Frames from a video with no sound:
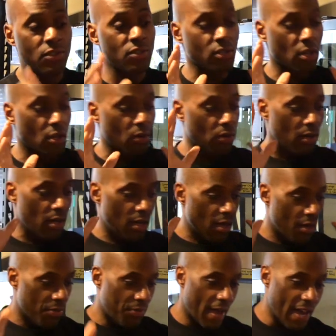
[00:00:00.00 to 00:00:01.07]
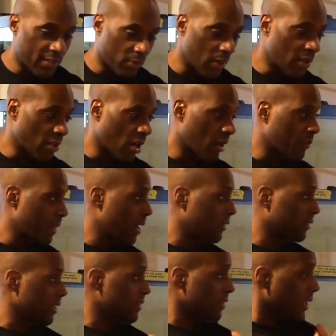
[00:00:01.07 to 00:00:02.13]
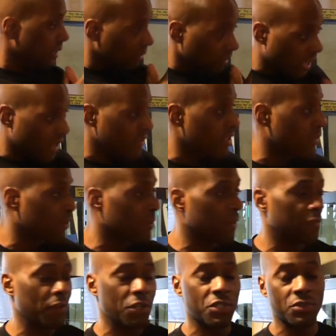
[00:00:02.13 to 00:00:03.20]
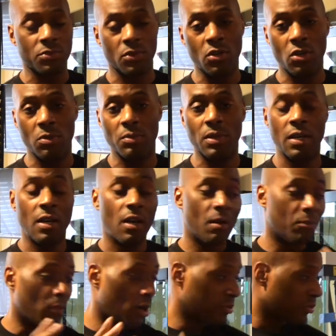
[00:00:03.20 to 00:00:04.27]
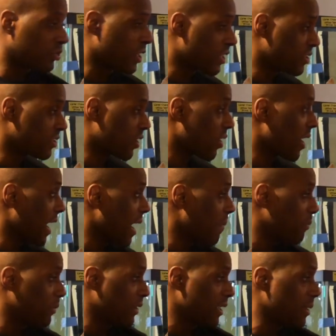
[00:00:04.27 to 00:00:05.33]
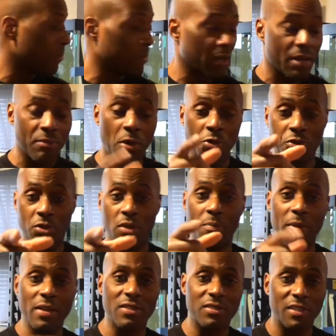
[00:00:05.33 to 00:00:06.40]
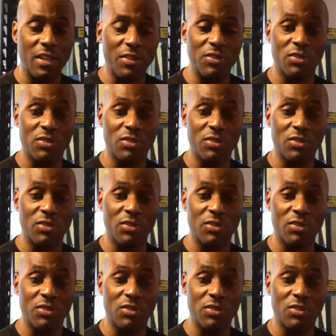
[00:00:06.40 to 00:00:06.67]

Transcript: So that's when I talk about this. A lot of death in the fish room, multiple changes are happening, but emotions are the best thing.